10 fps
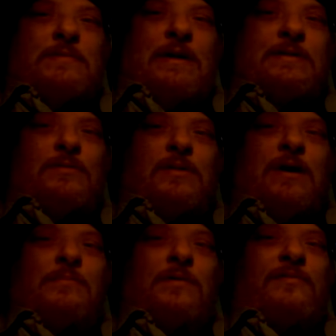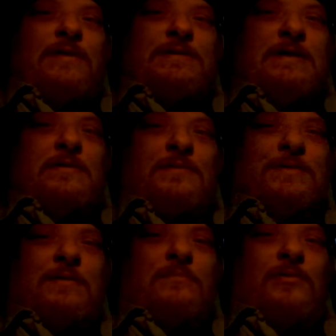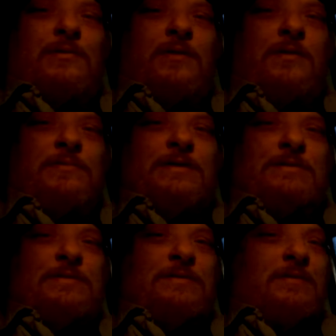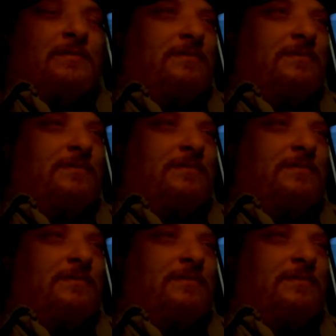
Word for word: Somebody's going to come to visit you or something when your nose itches?